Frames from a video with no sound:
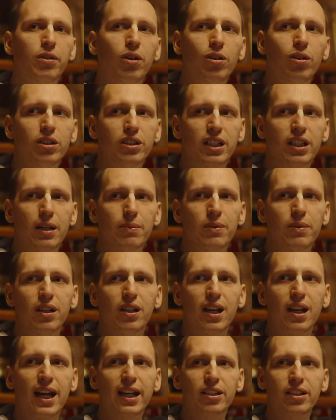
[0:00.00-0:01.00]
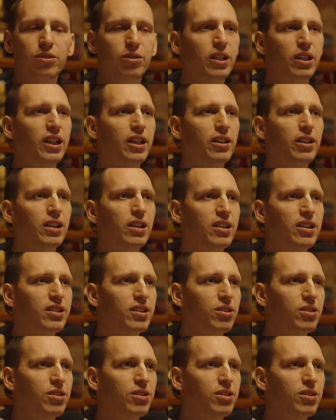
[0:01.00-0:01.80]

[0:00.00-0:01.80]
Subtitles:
all the time like to hear and listen